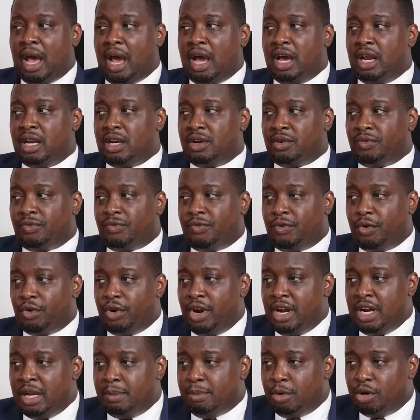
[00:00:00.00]
And
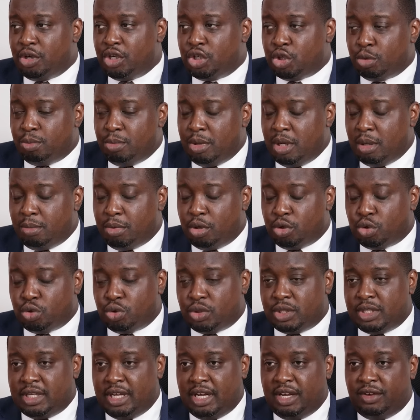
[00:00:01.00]
for anybody to be able
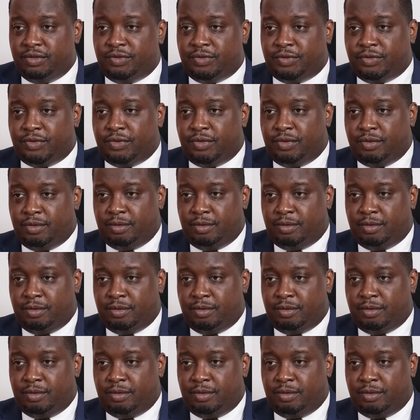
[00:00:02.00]
to save